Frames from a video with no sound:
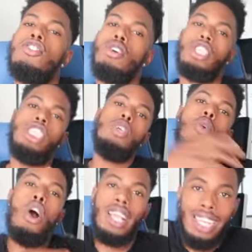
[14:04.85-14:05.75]
So she
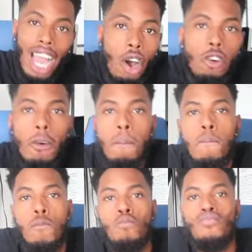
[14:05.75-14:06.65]
walking out,
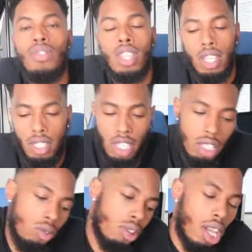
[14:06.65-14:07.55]

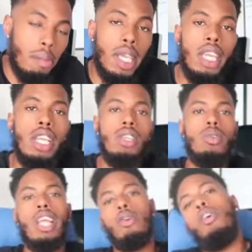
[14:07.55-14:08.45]
then you know what I mean?
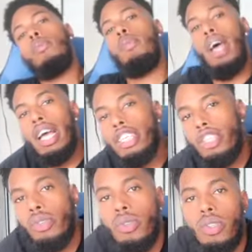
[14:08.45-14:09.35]
You let her walk
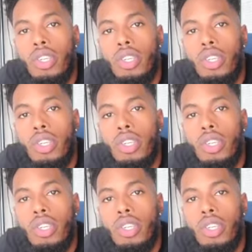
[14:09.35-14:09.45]
past you.